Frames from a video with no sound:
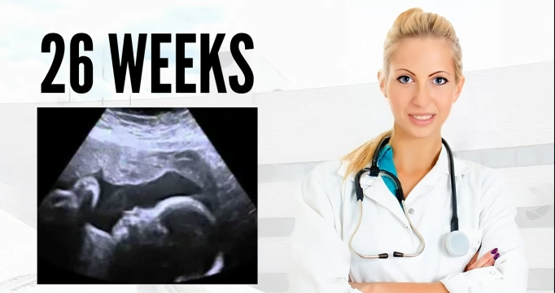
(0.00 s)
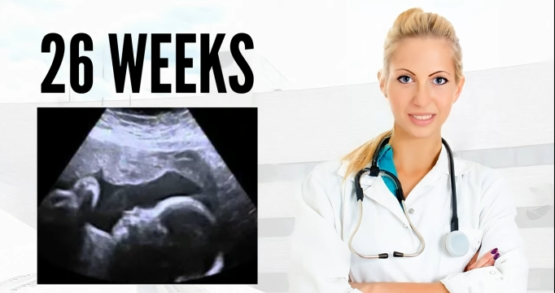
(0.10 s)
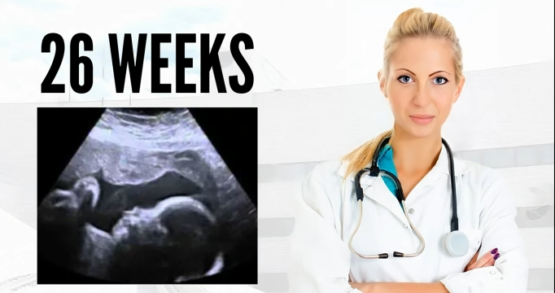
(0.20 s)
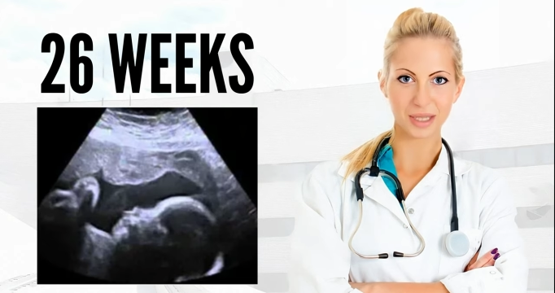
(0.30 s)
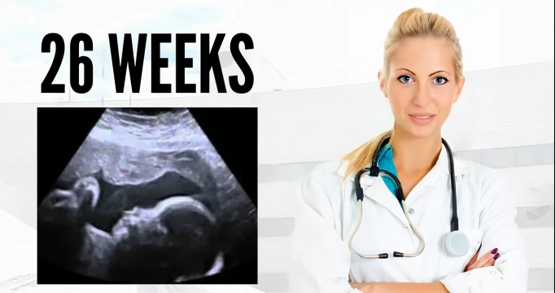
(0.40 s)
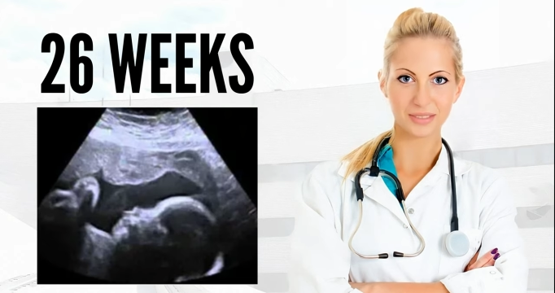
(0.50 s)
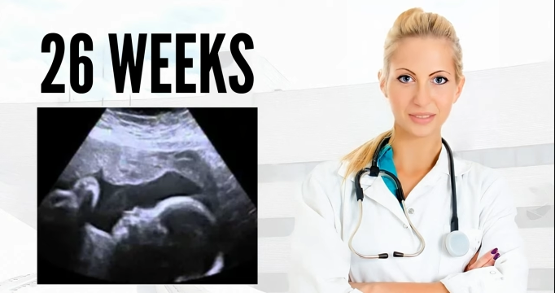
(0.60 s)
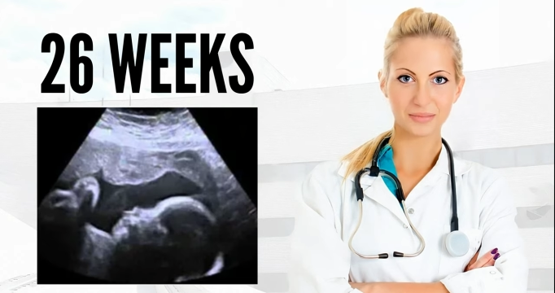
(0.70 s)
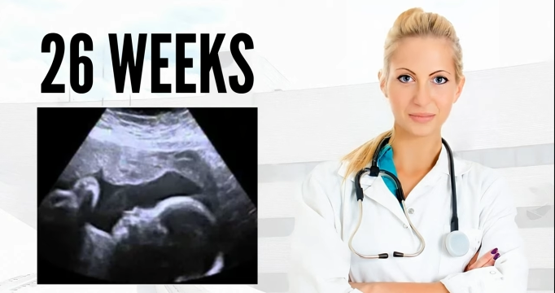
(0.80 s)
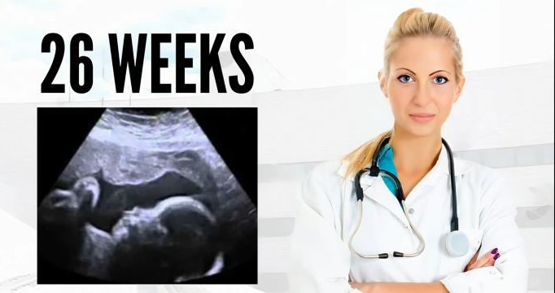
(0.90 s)
home in what
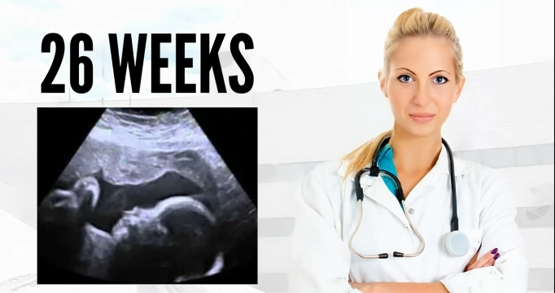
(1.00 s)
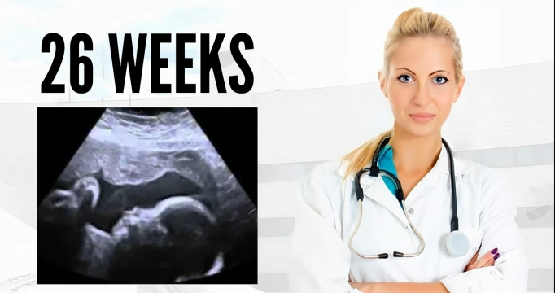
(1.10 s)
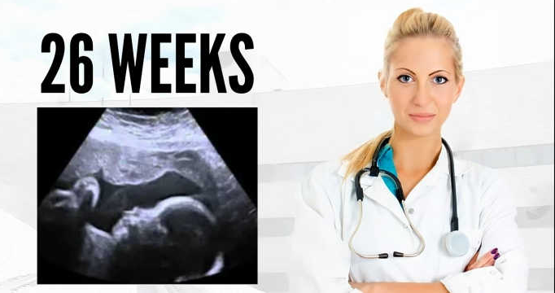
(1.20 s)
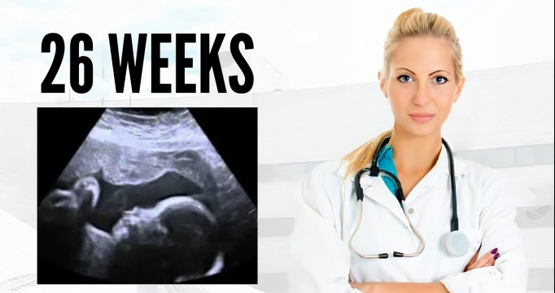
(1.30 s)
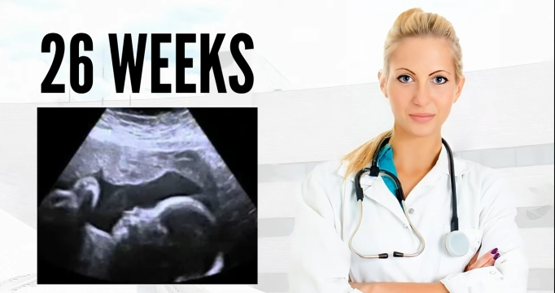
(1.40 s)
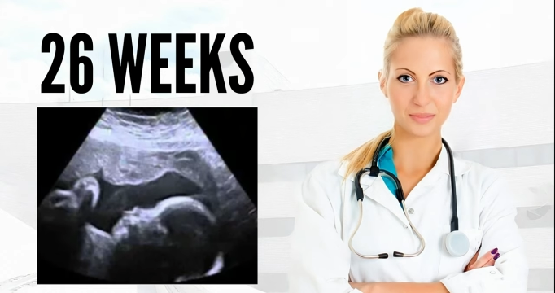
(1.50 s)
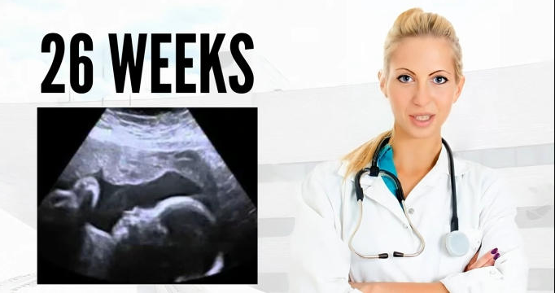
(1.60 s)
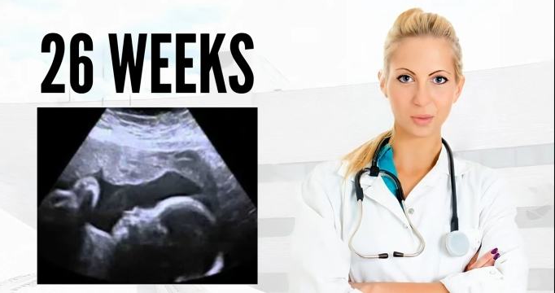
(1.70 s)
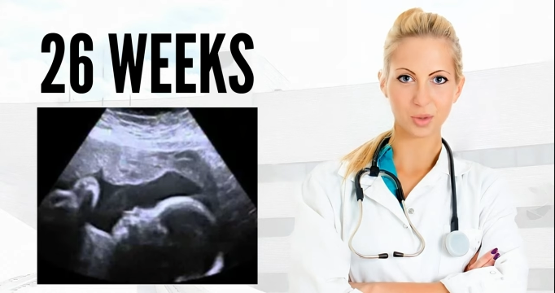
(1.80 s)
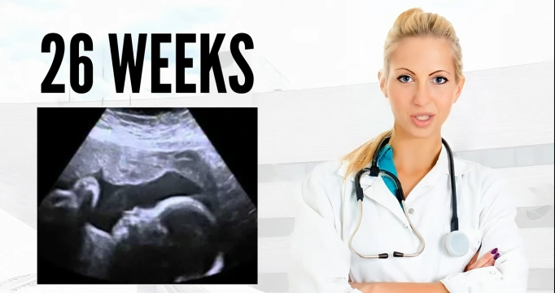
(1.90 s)
seems like no time at
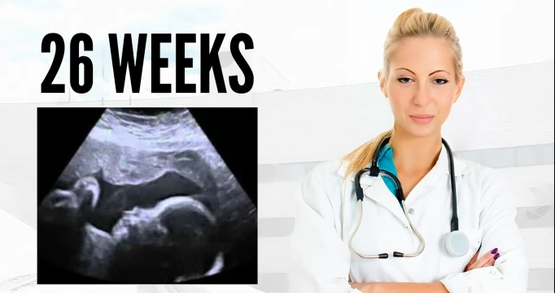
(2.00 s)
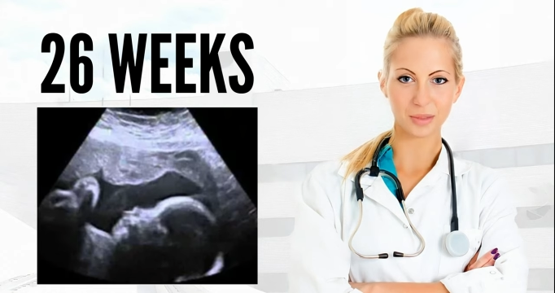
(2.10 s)
all.